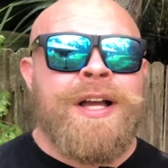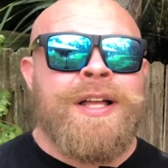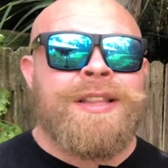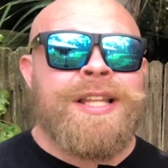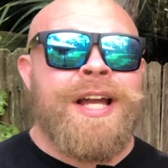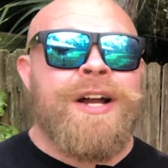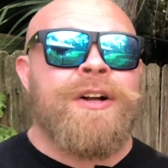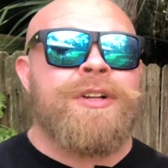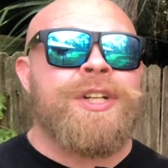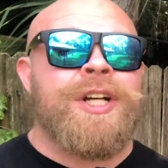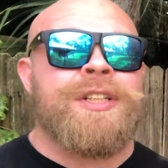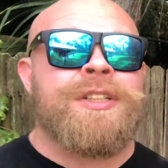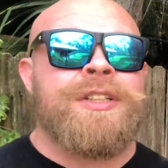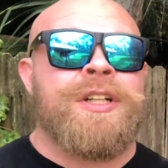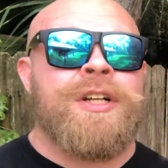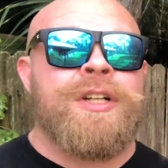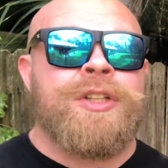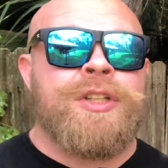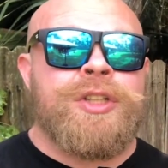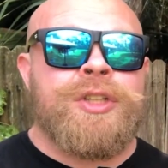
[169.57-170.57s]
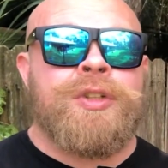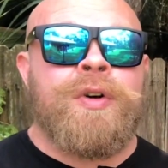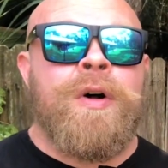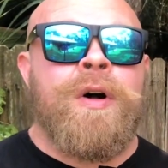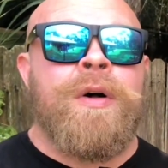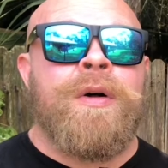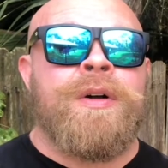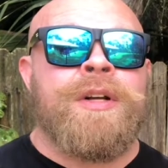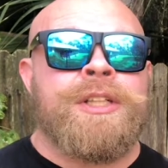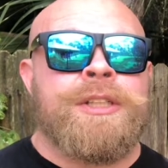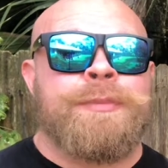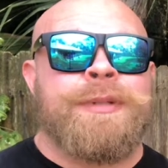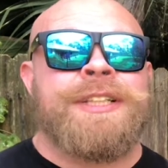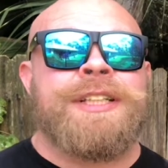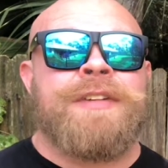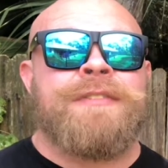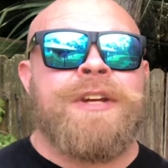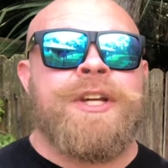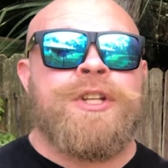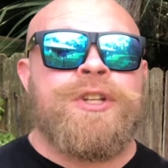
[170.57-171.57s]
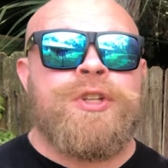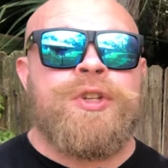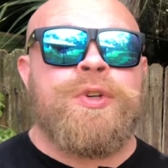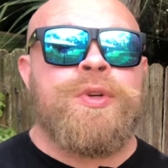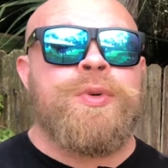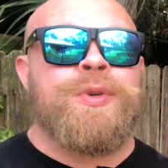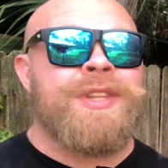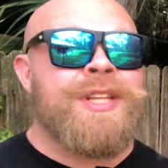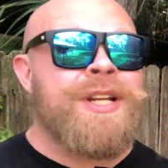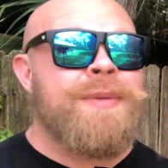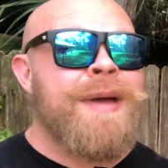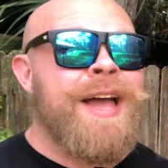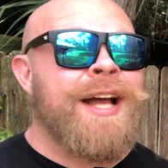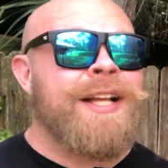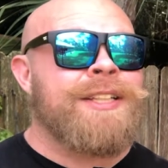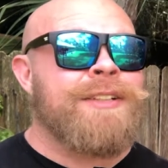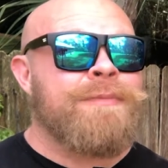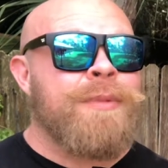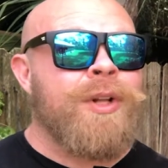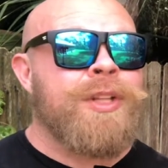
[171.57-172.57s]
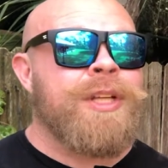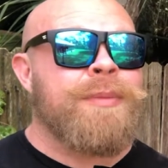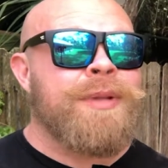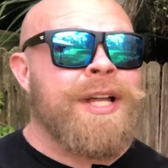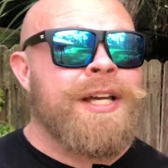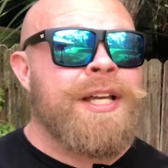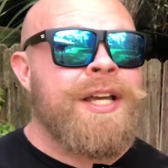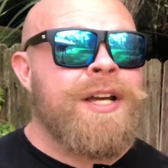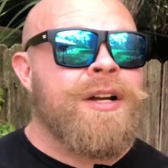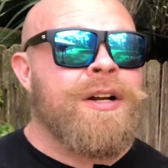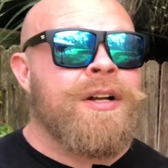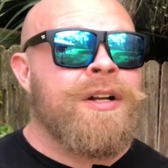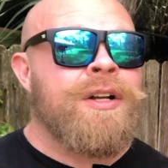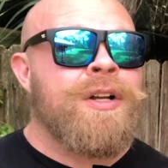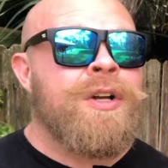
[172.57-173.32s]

They are just strong specific to the demands of multiply gear.